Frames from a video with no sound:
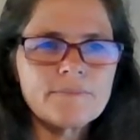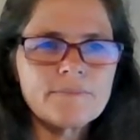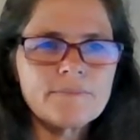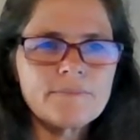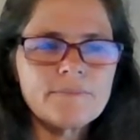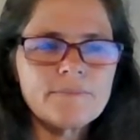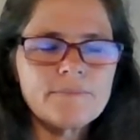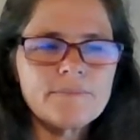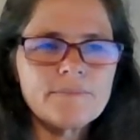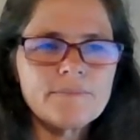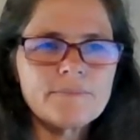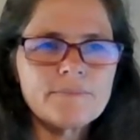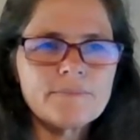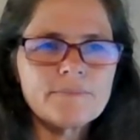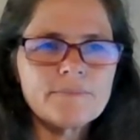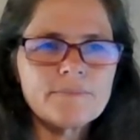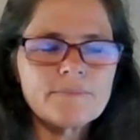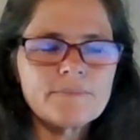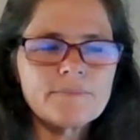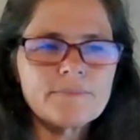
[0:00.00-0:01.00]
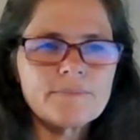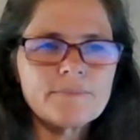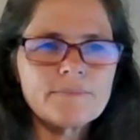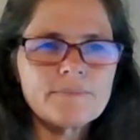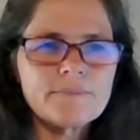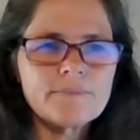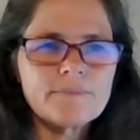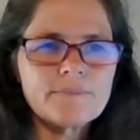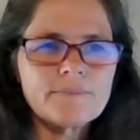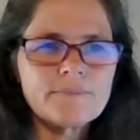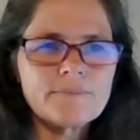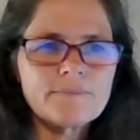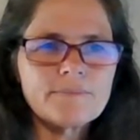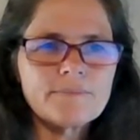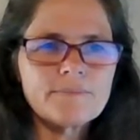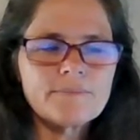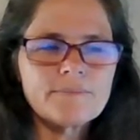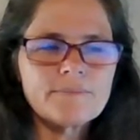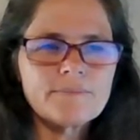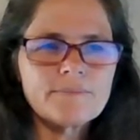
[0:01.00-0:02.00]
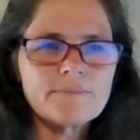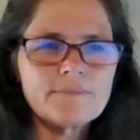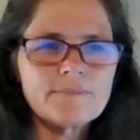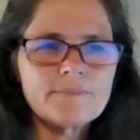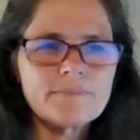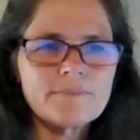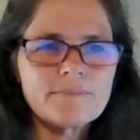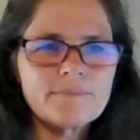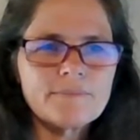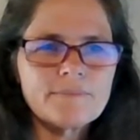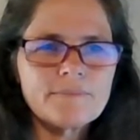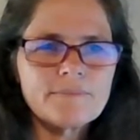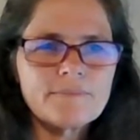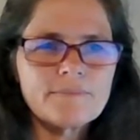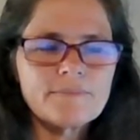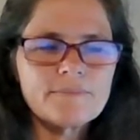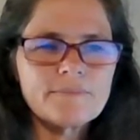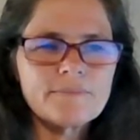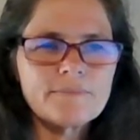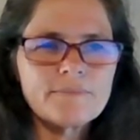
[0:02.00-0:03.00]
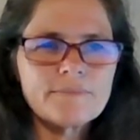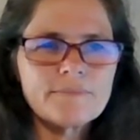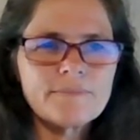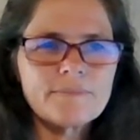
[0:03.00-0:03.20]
The person shown says nothing.